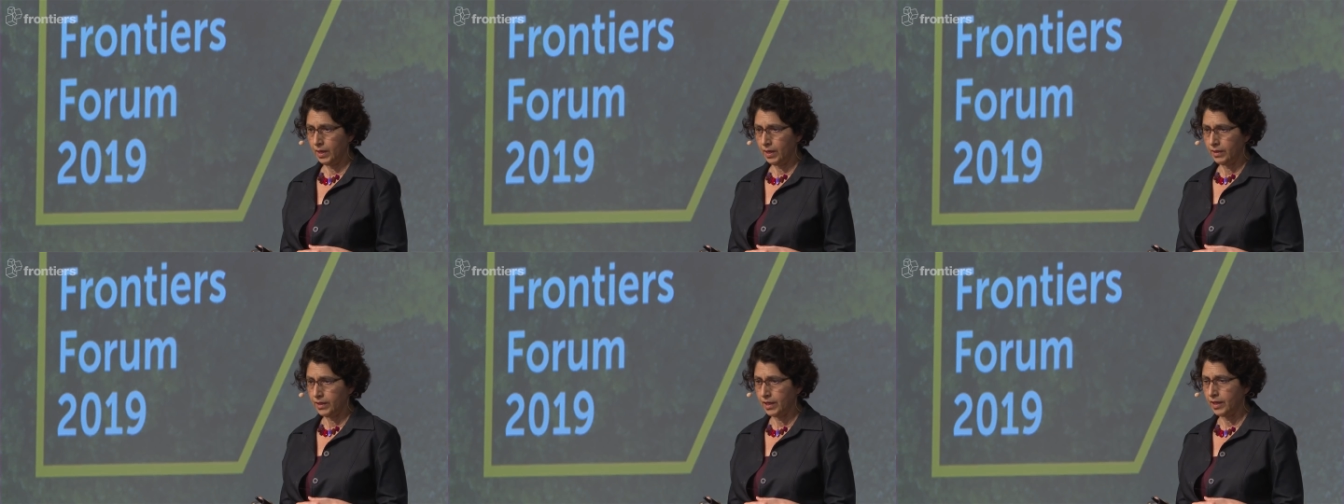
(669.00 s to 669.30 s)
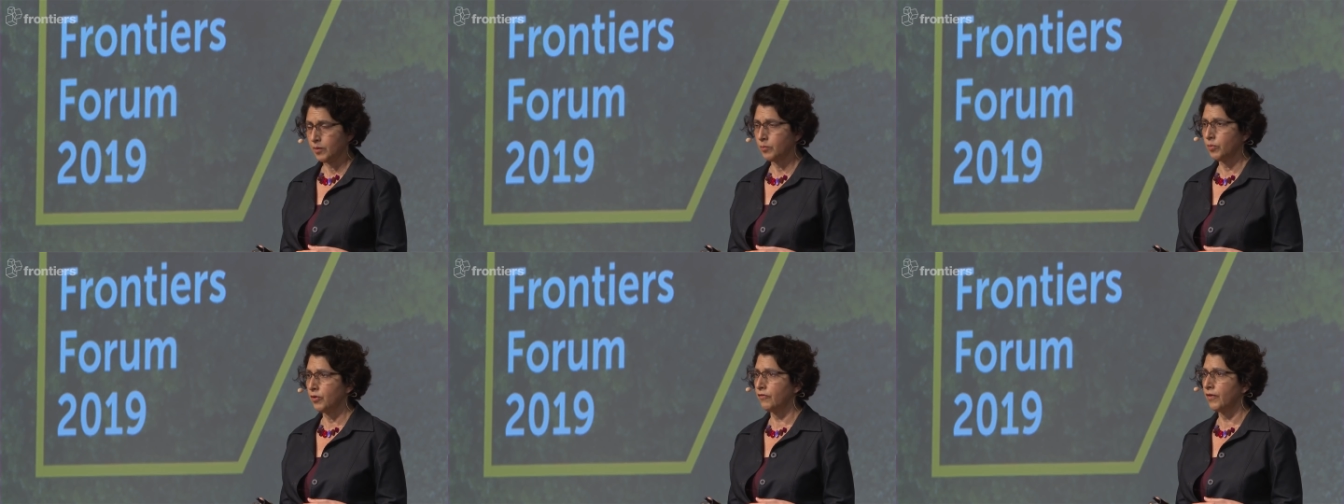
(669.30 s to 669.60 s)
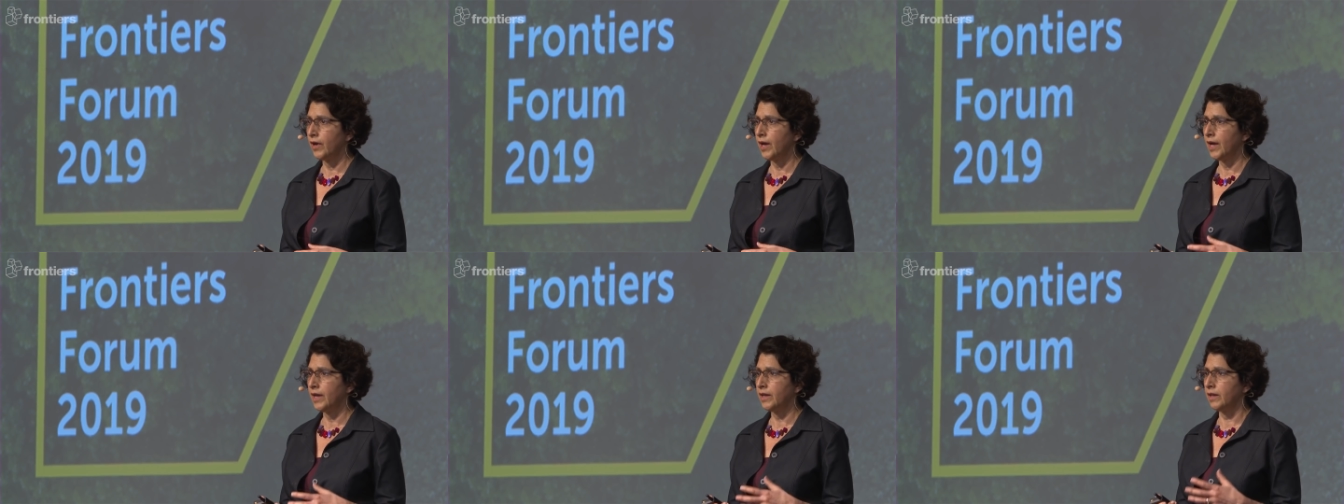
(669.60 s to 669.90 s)
They can
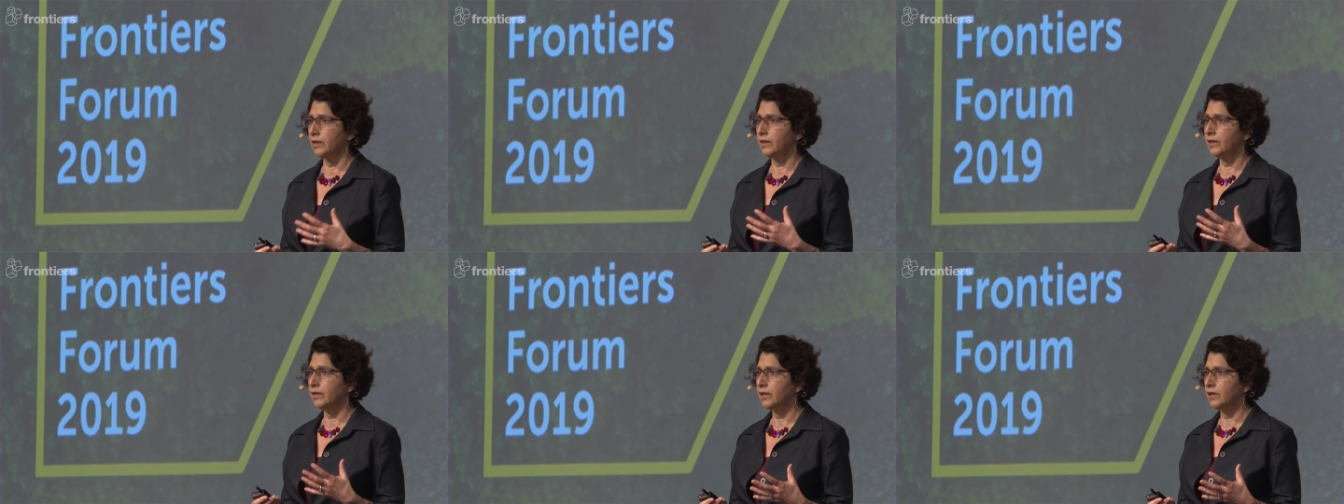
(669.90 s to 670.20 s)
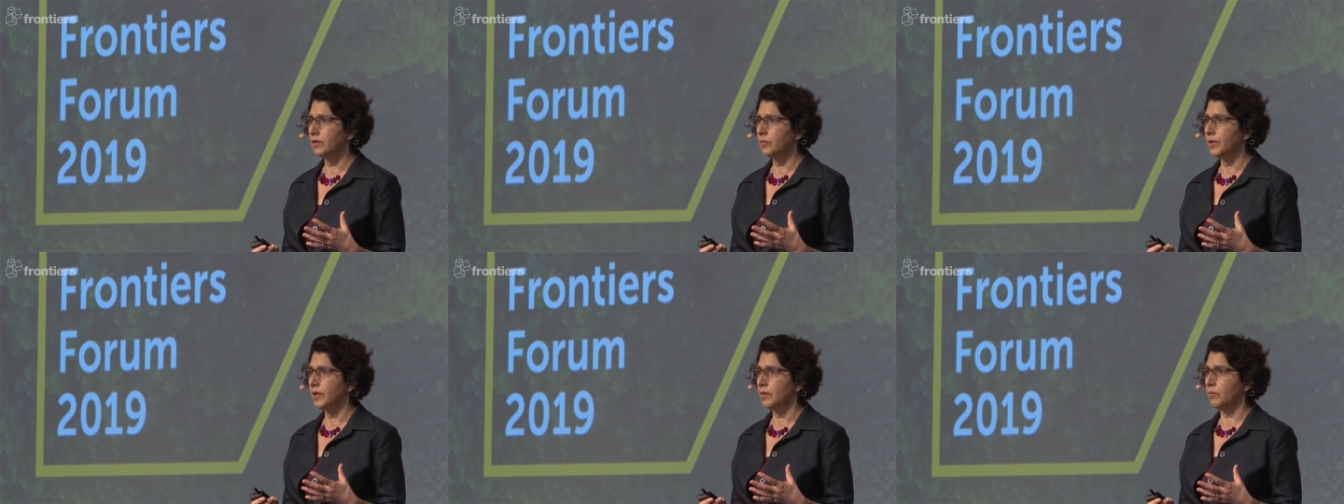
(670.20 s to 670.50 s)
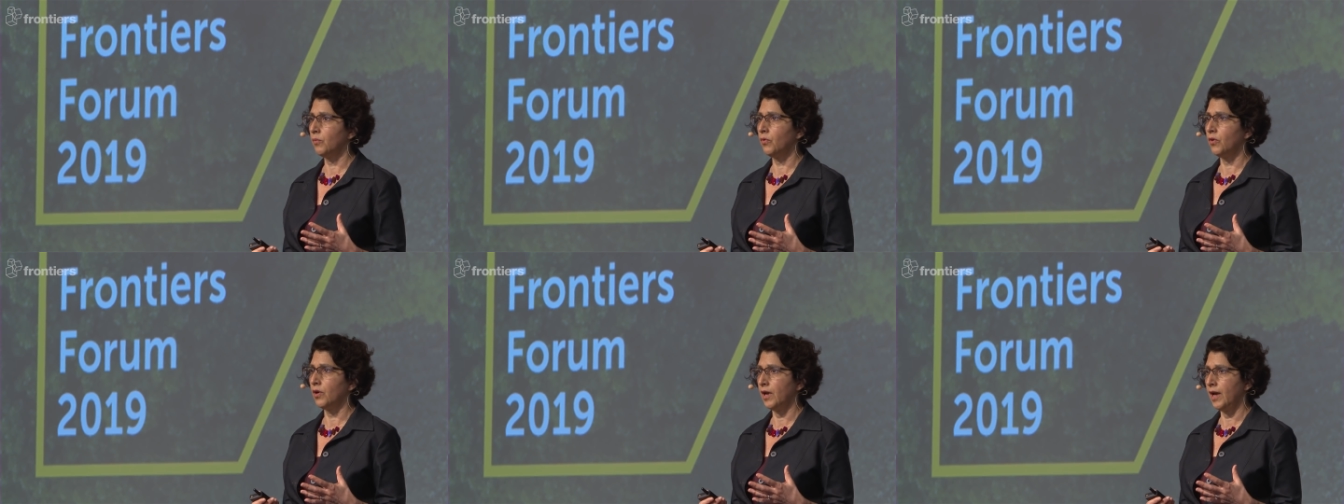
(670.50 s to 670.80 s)
provide a little bit
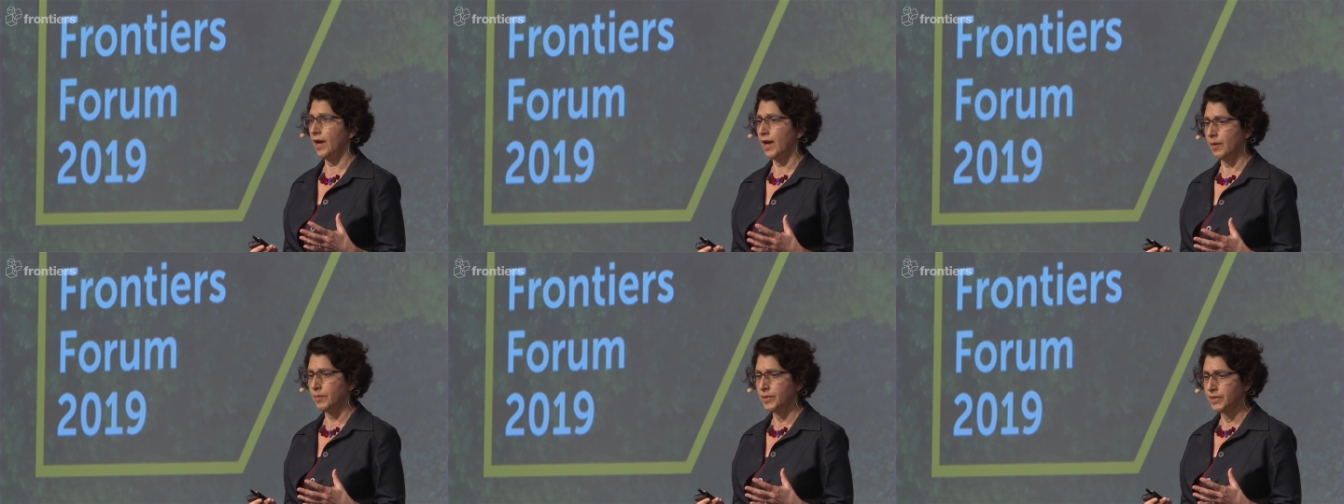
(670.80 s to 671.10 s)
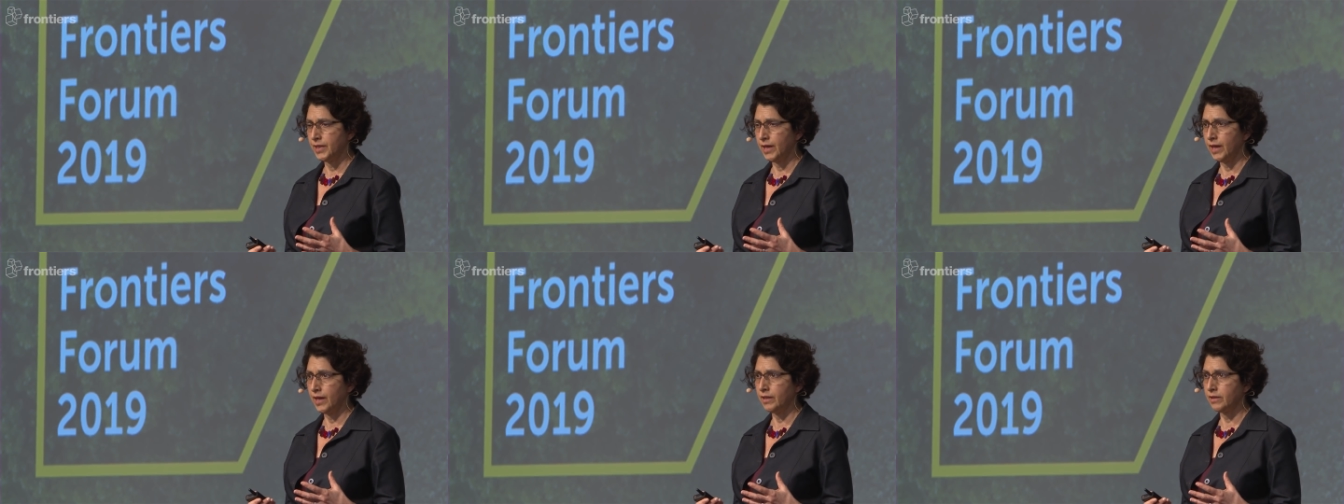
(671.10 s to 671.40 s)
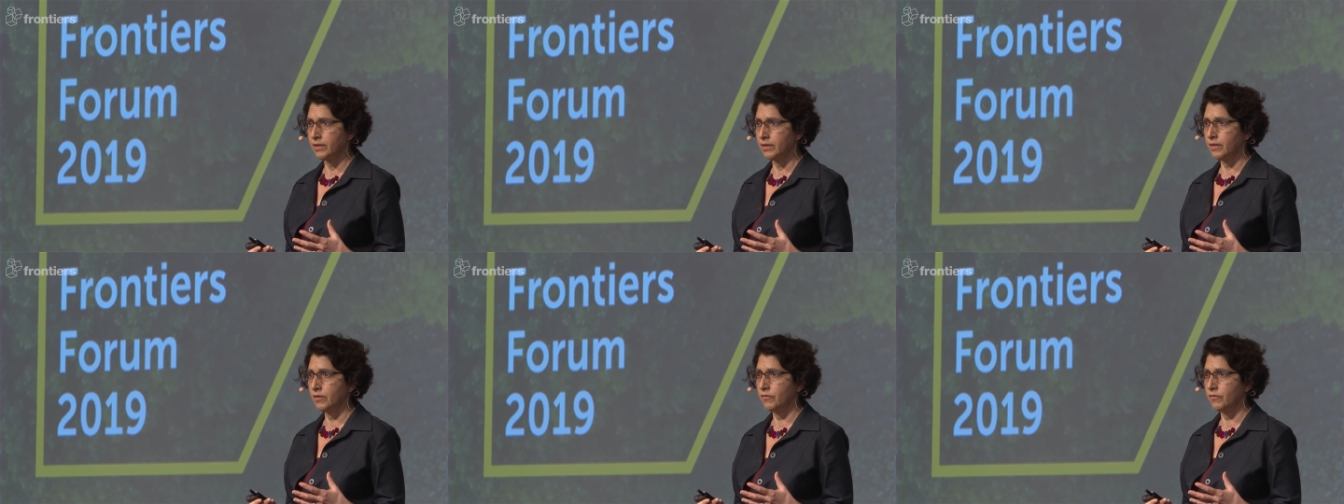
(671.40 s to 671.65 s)
more habitat